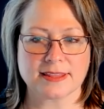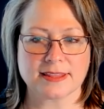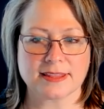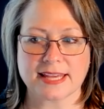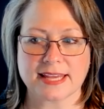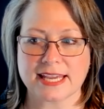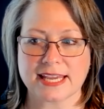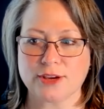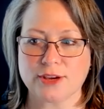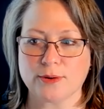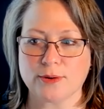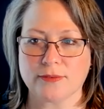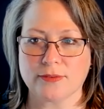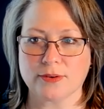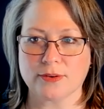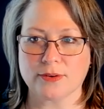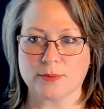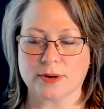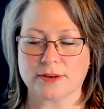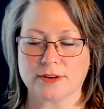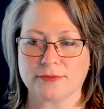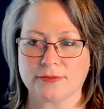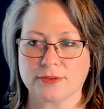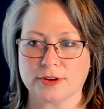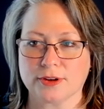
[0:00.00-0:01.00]
thank you
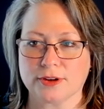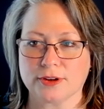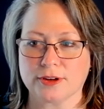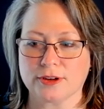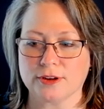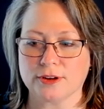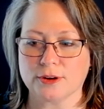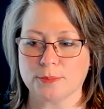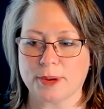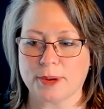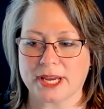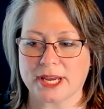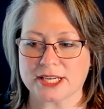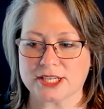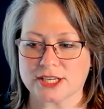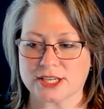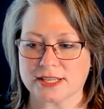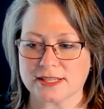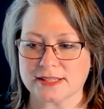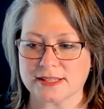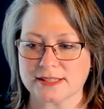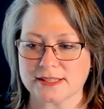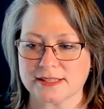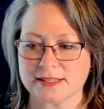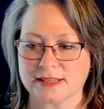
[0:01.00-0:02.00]
everyone for your
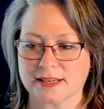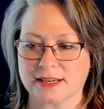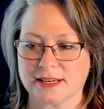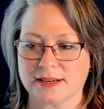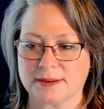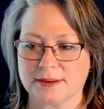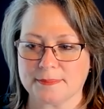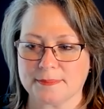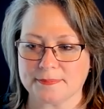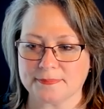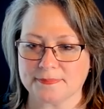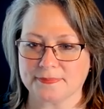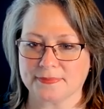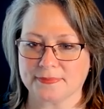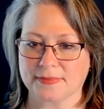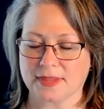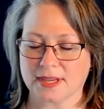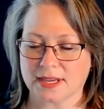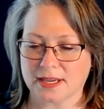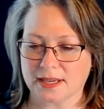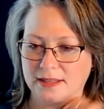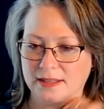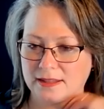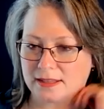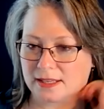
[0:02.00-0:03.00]
patience.
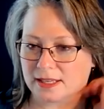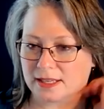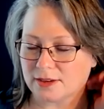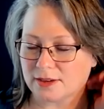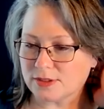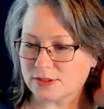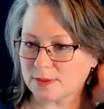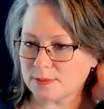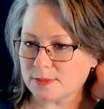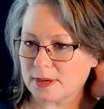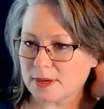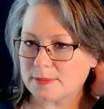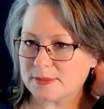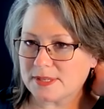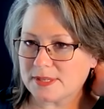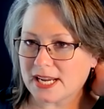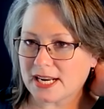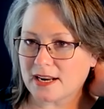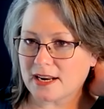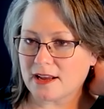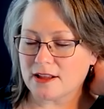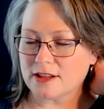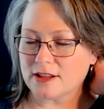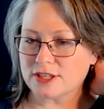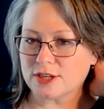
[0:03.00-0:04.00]
Sometimes
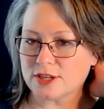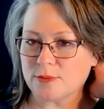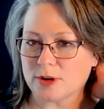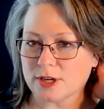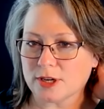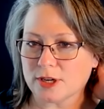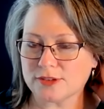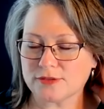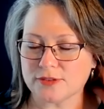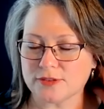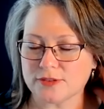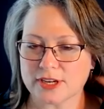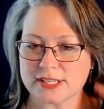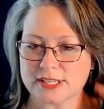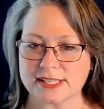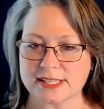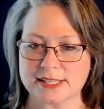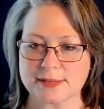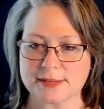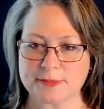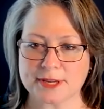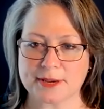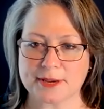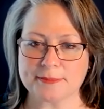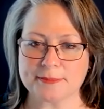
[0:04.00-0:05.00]
technology works for us and
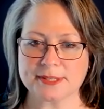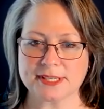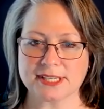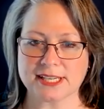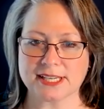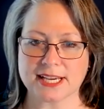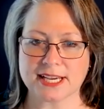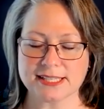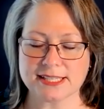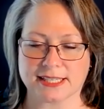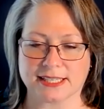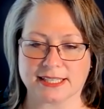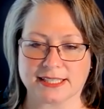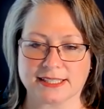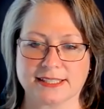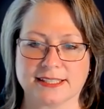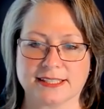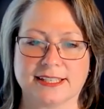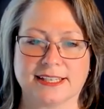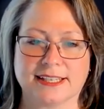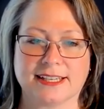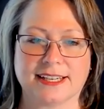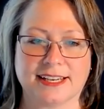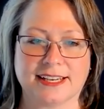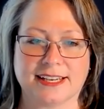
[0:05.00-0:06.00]
sometimes it doesn't,
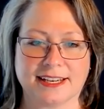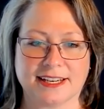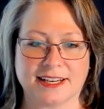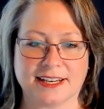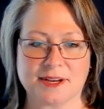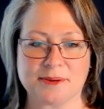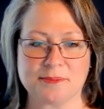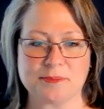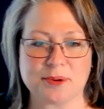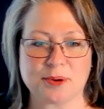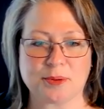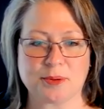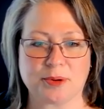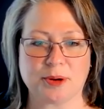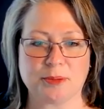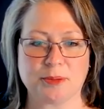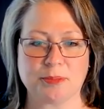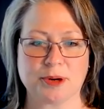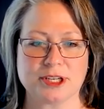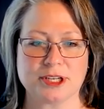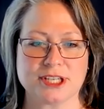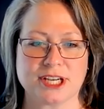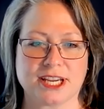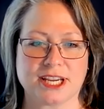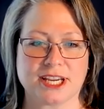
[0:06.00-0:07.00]
but we
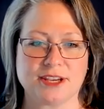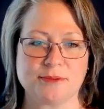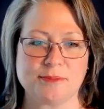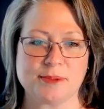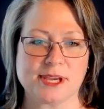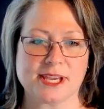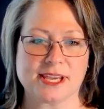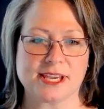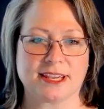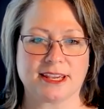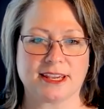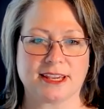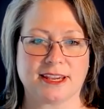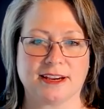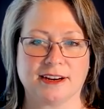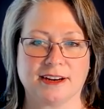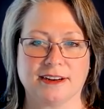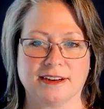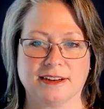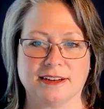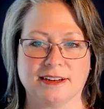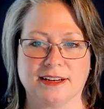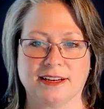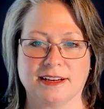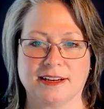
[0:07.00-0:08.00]
appreciate you being
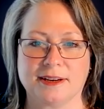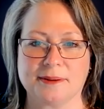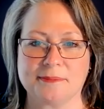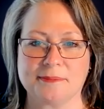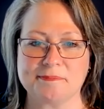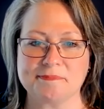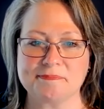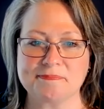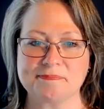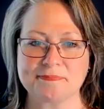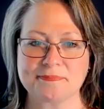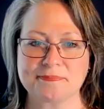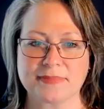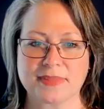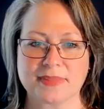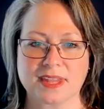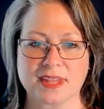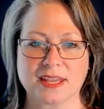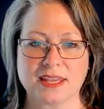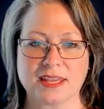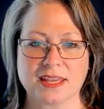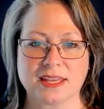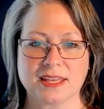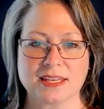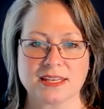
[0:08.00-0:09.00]
here.
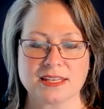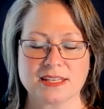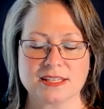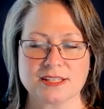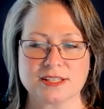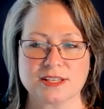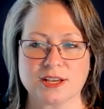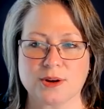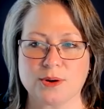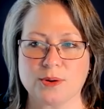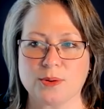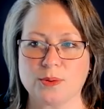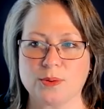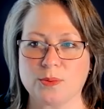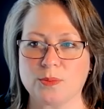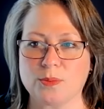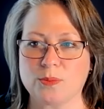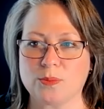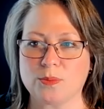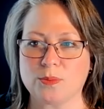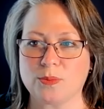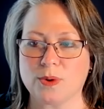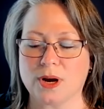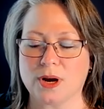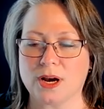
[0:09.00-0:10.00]

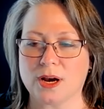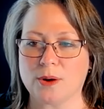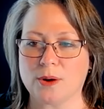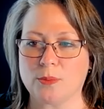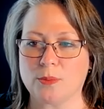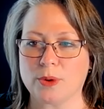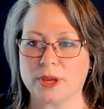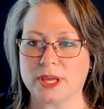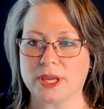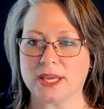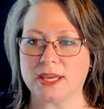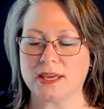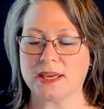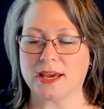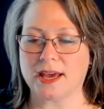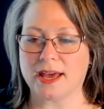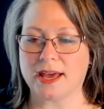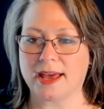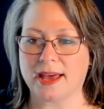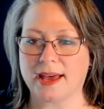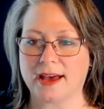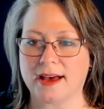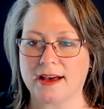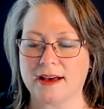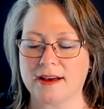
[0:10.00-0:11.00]
So we
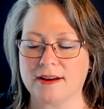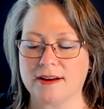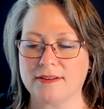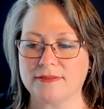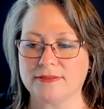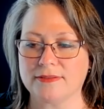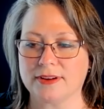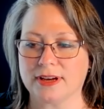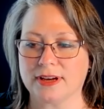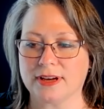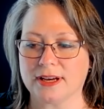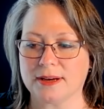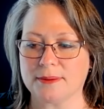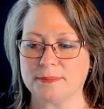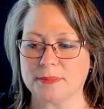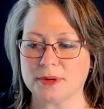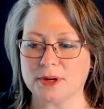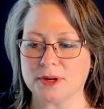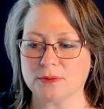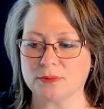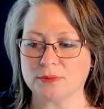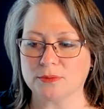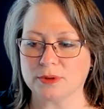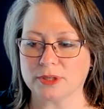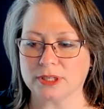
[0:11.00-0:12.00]
have
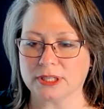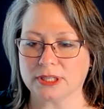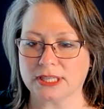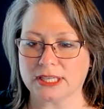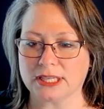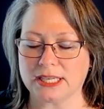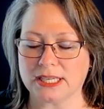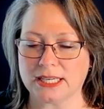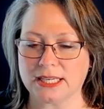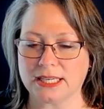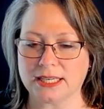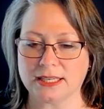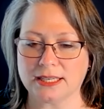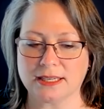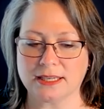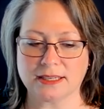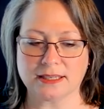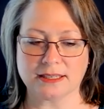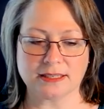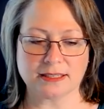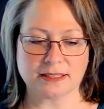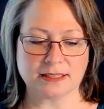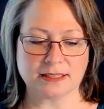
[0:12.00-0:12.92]
a really